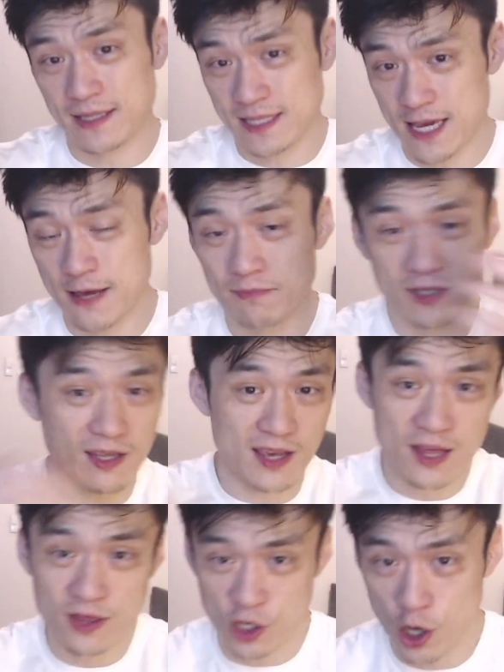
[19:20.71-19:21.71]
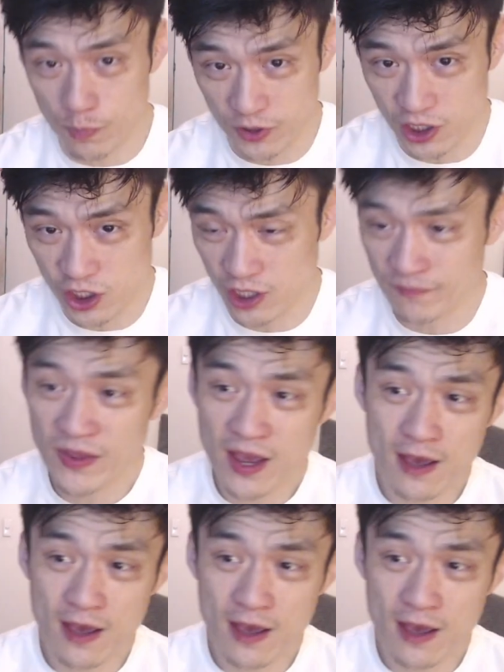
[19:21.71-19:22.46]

teams in the competition,